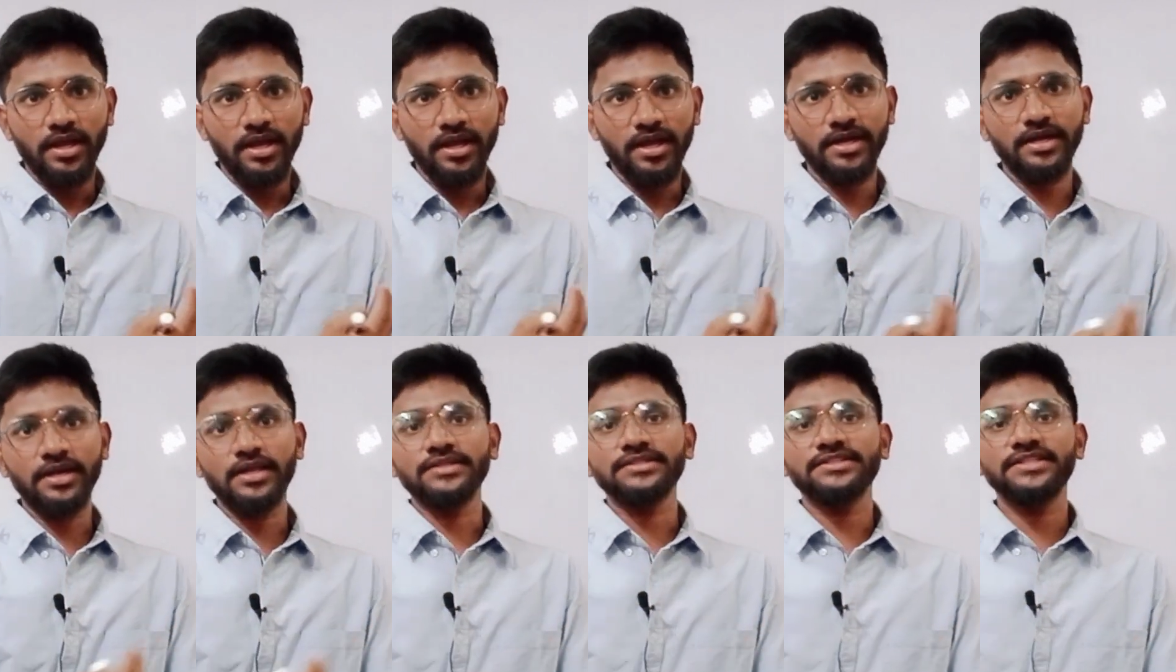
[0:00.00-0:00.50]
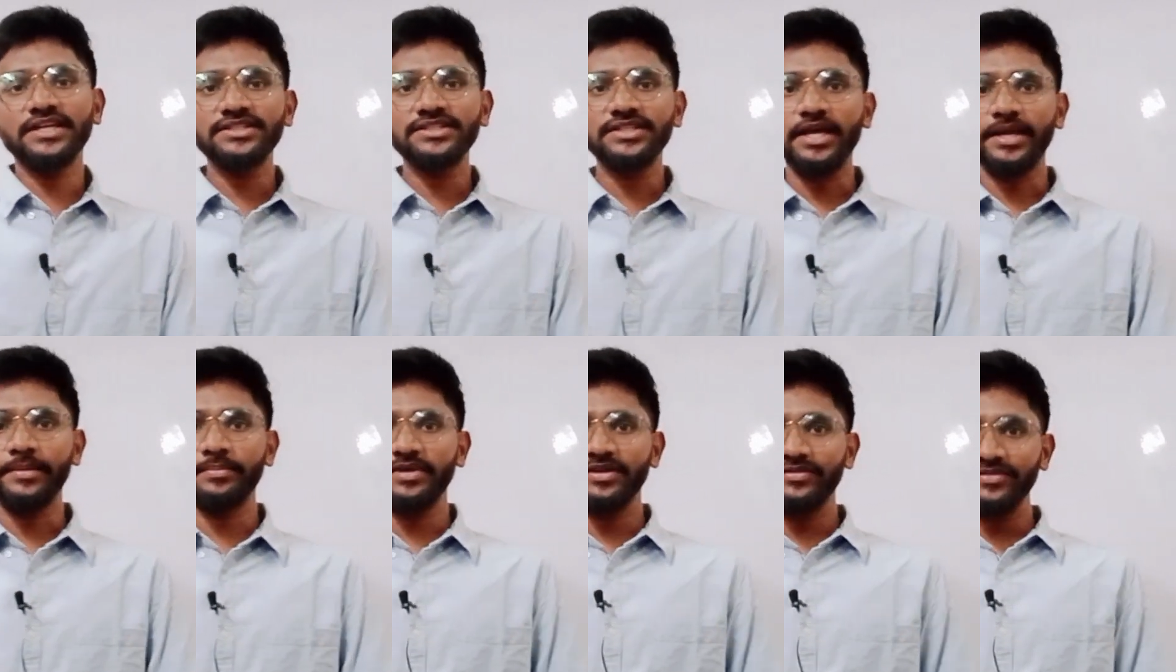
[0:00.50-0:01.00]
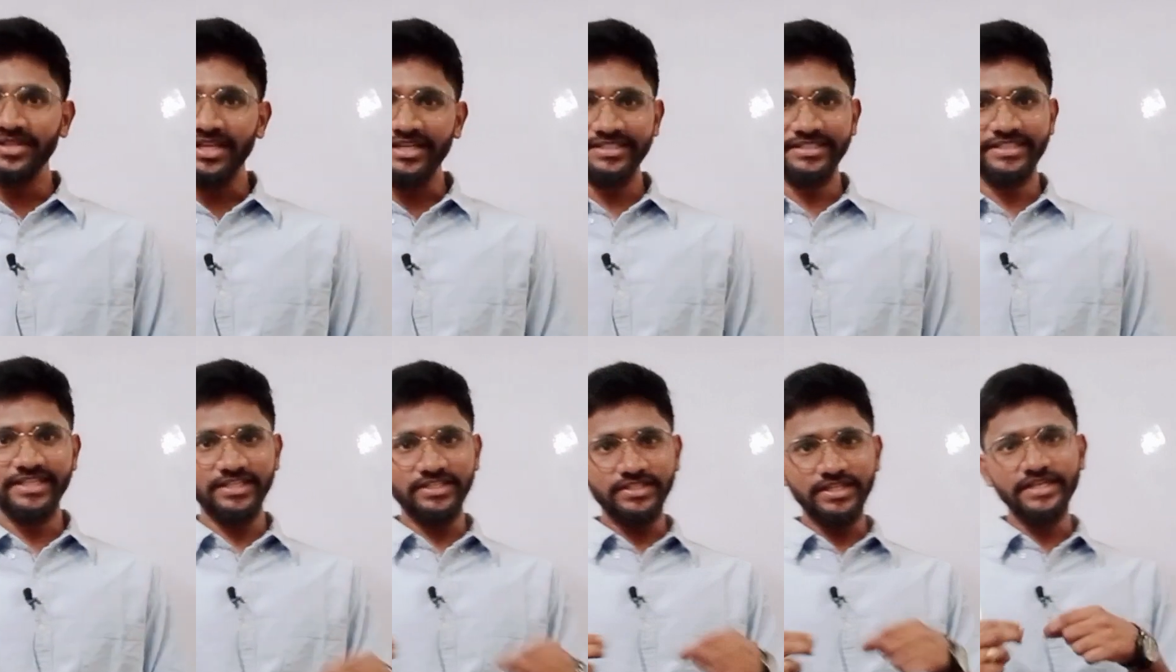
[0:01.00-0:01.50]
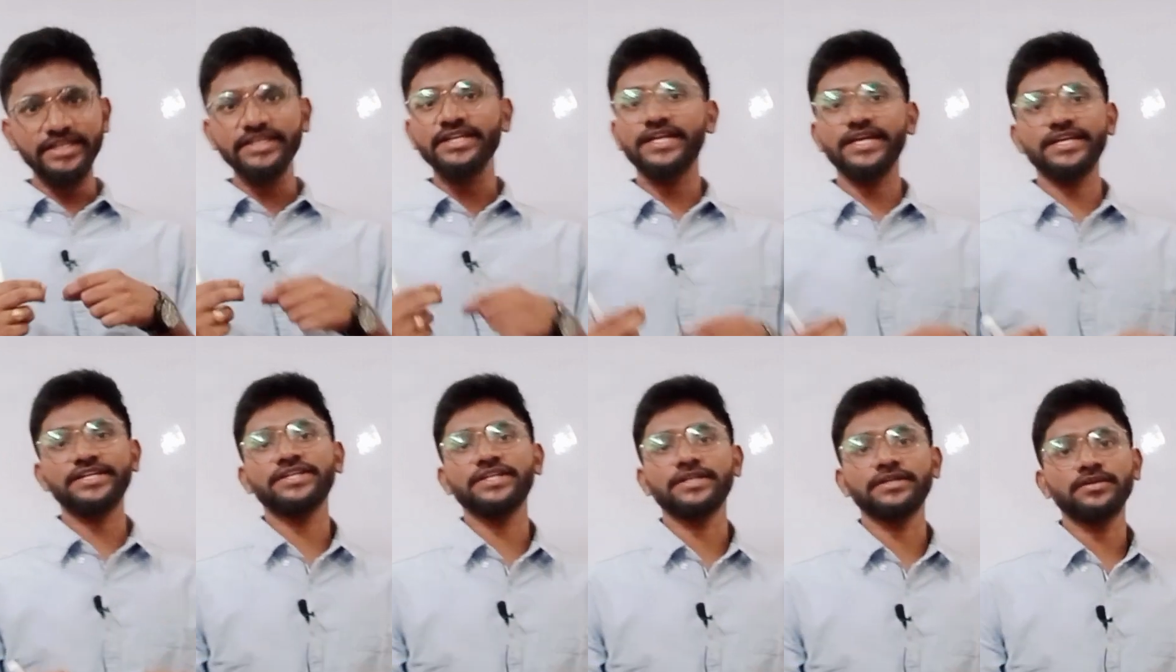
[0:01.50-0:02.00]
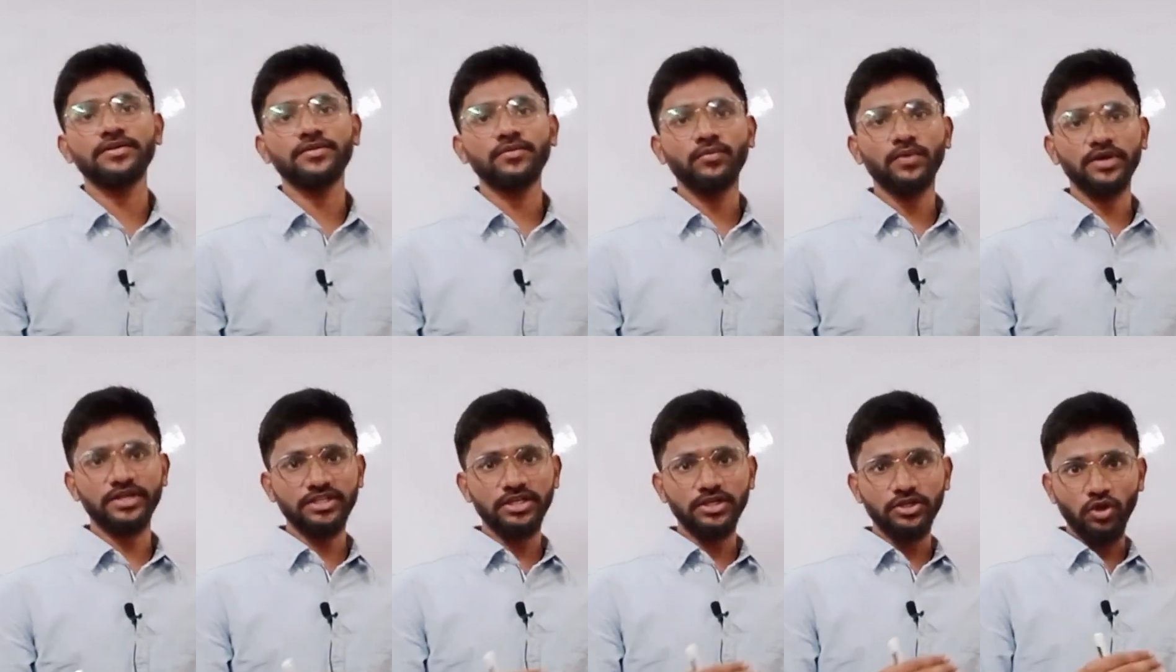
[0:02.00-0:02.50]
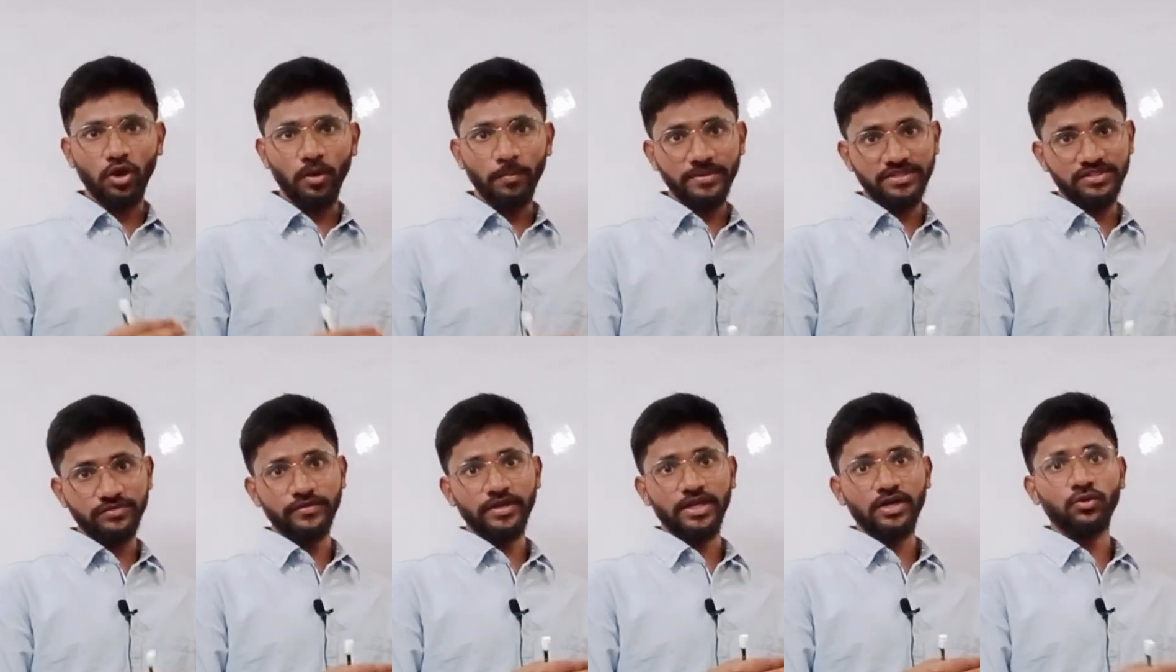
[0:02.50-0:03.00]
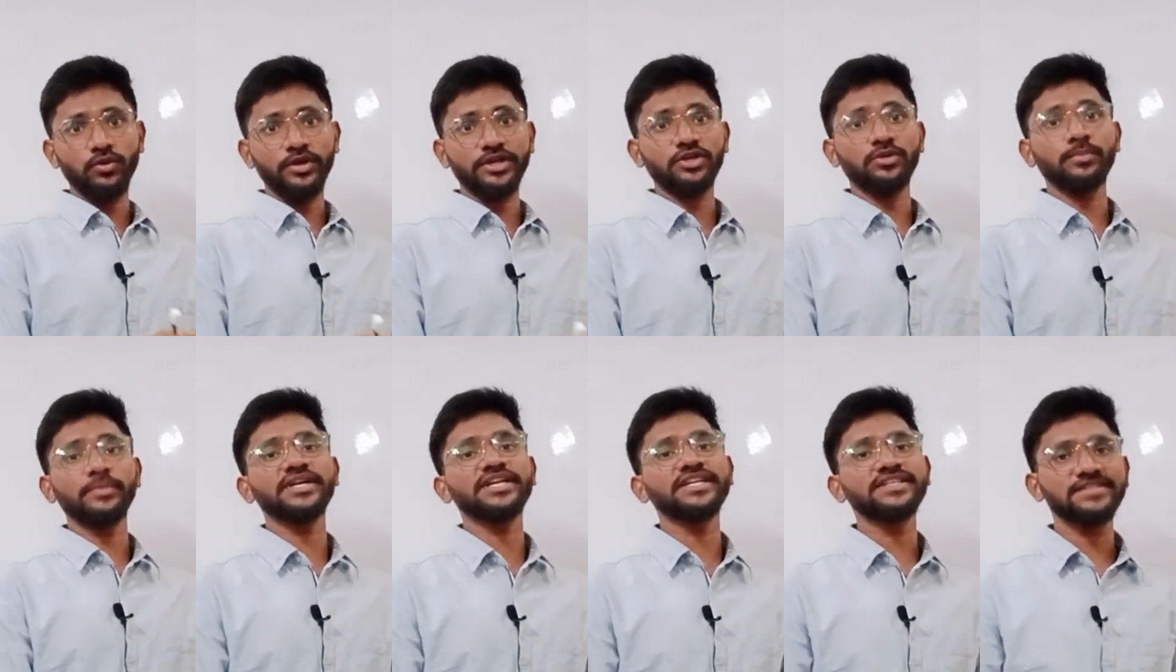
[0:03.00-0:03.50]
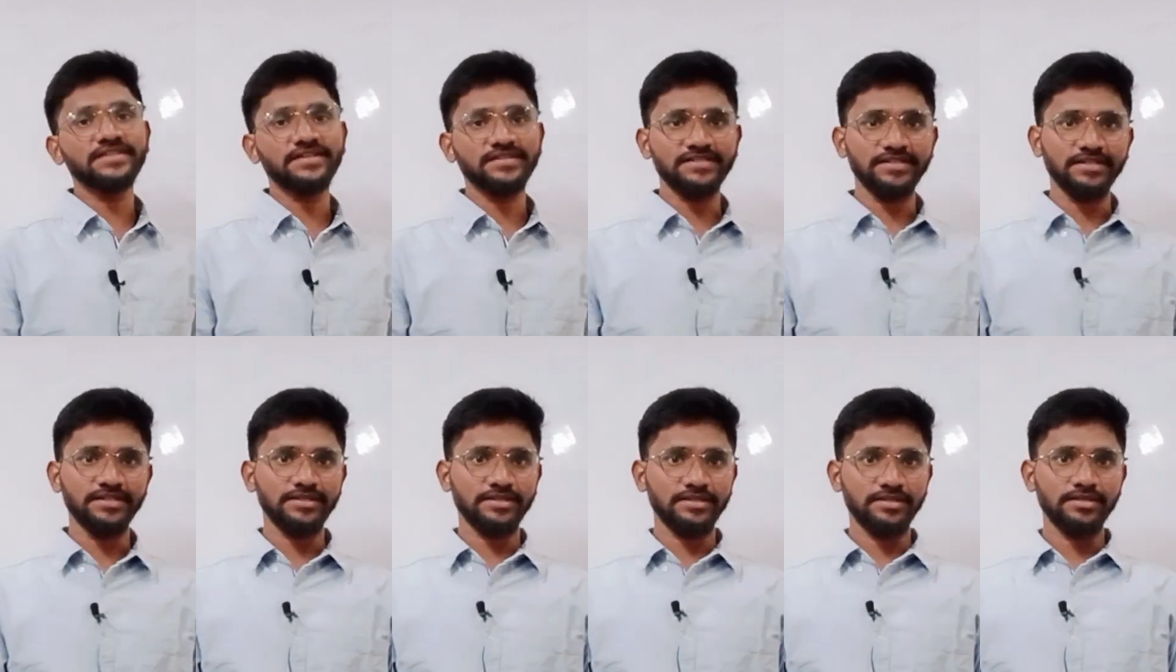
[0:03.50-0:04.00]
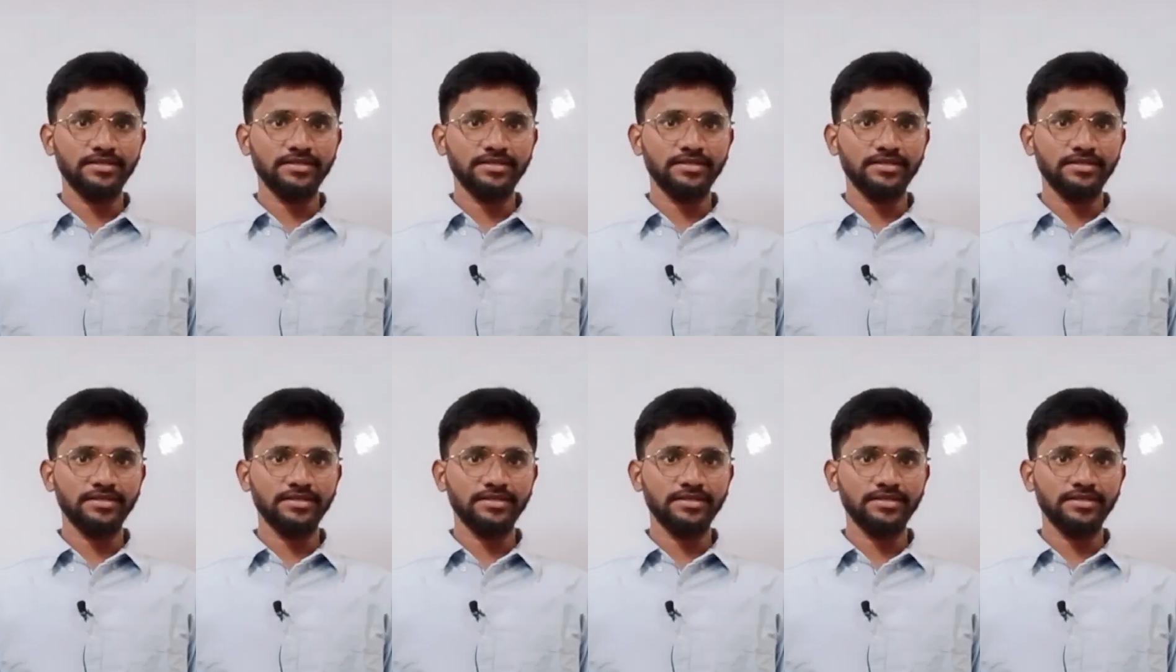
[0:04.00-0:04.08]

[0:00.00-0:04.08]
And just I am giving the just introduction. What are the topics we are going to be discussing?